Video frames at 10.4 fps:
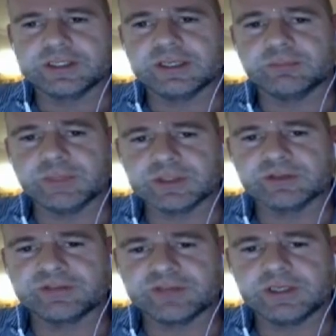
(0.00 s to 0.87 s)
the
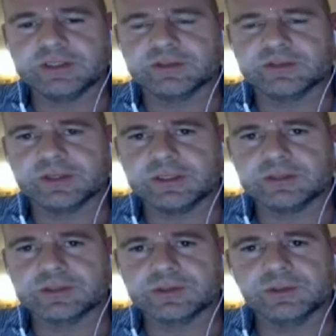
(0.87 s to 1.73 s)
admission phase of going
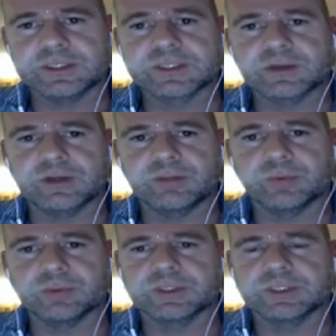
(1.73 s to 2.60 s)
to school is so
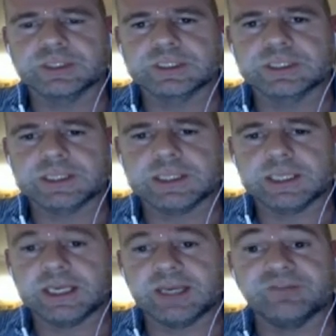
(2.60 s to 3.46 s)
important
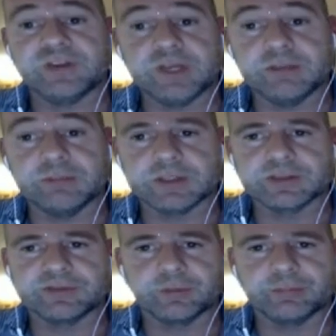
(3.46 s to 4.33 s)
uh, and very
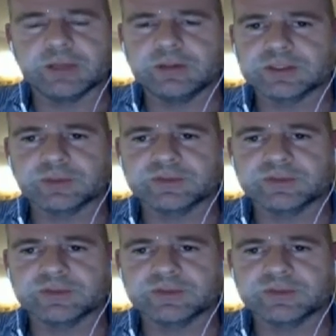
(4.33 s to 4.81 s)
emotive for parents.